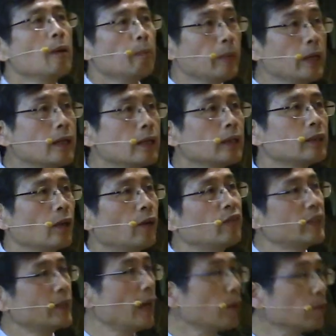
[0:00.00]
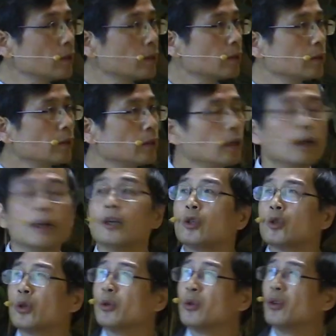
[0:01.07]
millions of cells
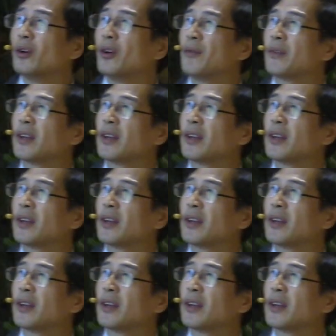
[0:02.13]
to